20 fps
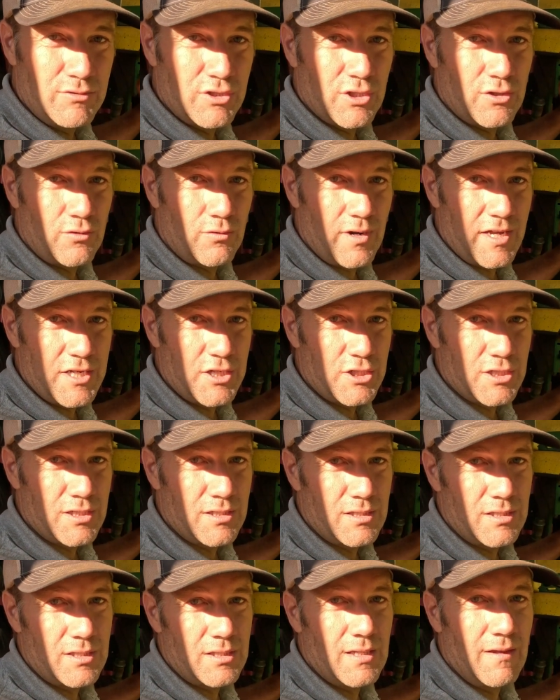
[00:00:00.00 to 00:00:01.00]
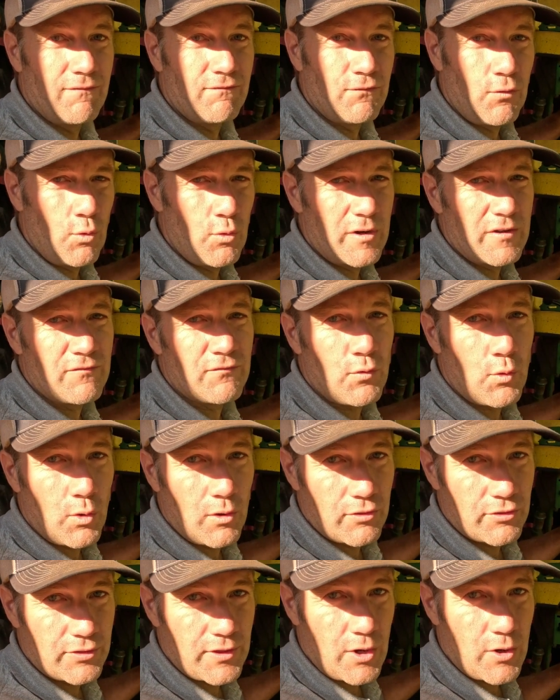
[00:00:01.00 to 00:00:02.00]
generation, the
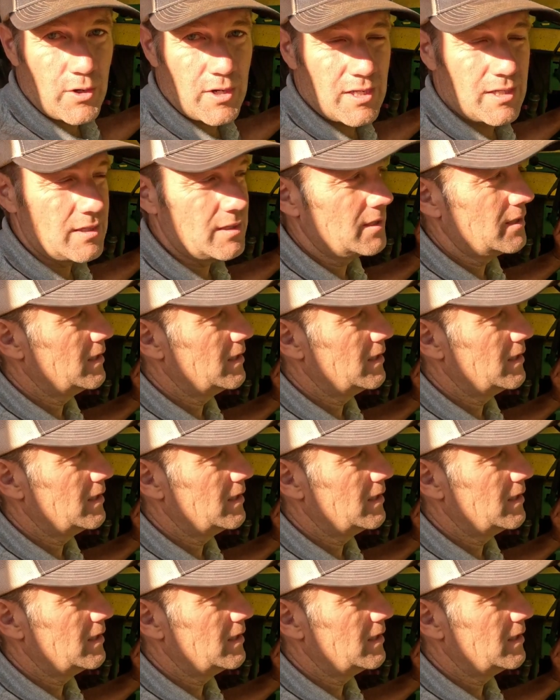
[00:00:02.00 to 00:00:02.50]
4430